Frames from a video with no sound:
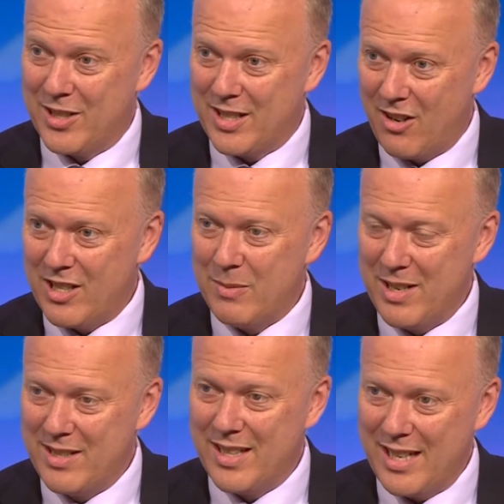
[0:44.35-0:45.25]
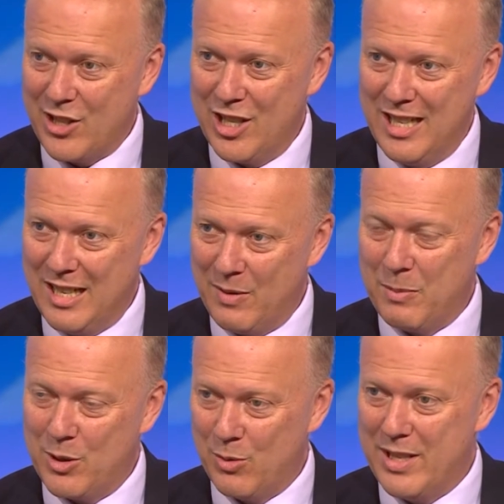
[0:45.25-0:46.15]
Austerity means the nation living
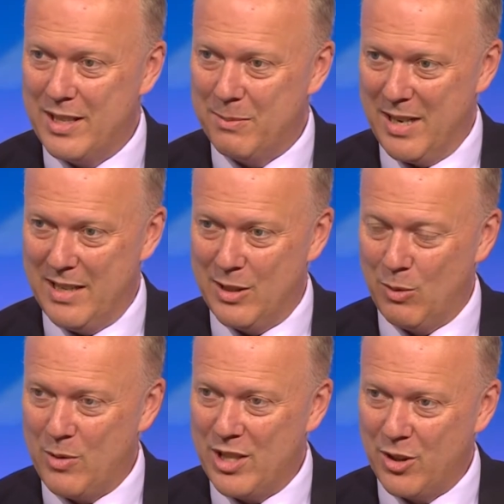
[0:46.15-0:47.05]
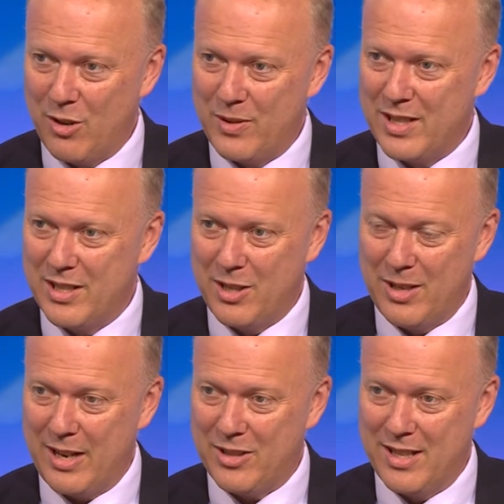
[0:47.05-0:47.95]
between its means. When we took office in
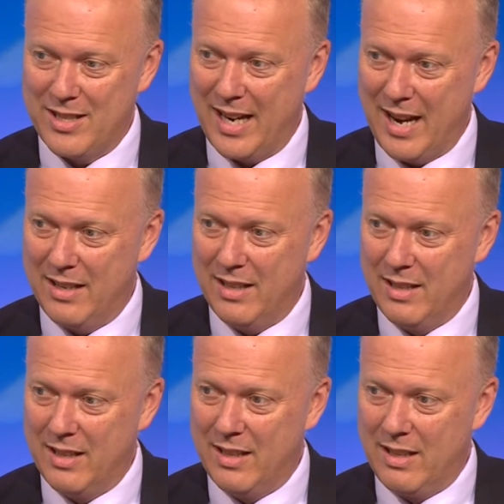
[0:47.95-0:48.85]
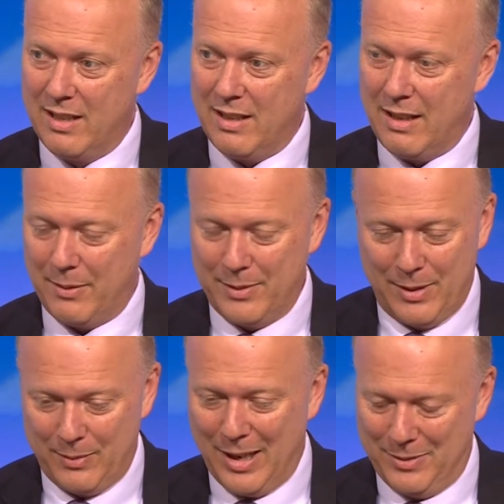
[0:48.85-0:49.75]
2010... No, within its means, I think, not
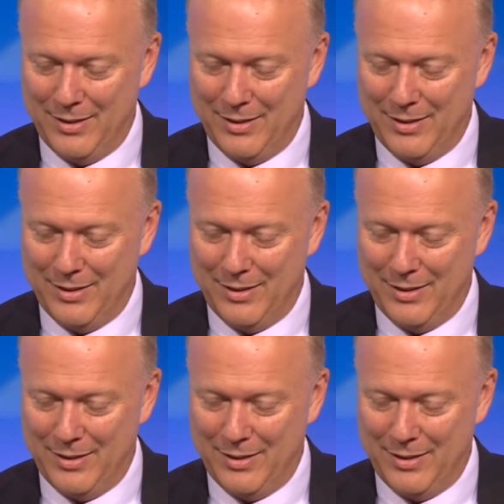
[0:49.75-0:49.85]
between it.